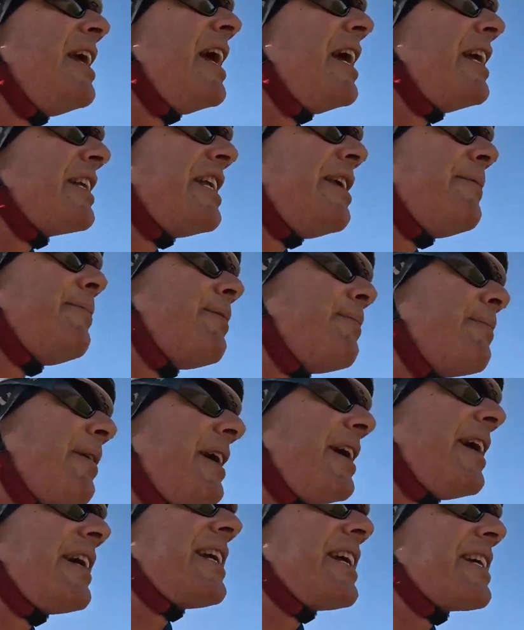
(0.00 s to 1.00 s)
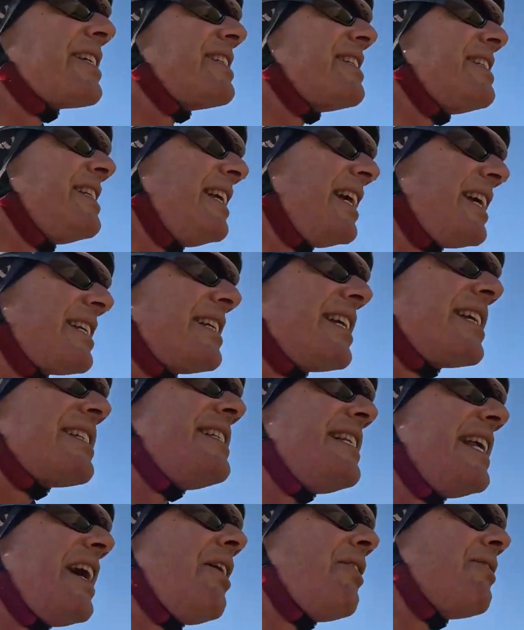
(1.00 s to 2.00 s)
and keeping my, I guess, TSS
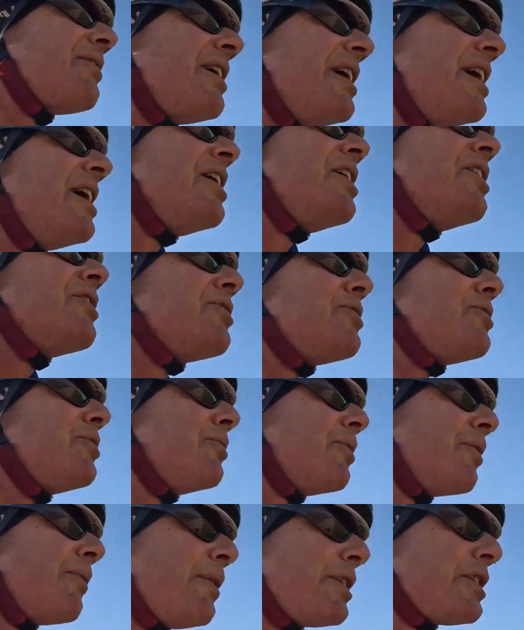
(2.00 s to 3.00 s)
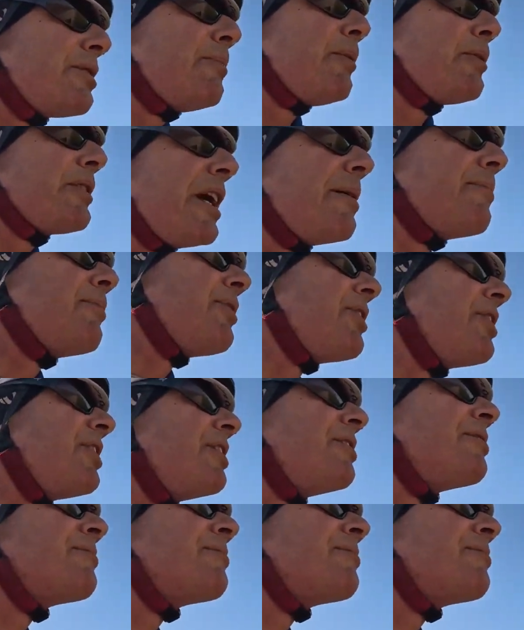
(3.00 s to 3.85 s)
down to a reasonable number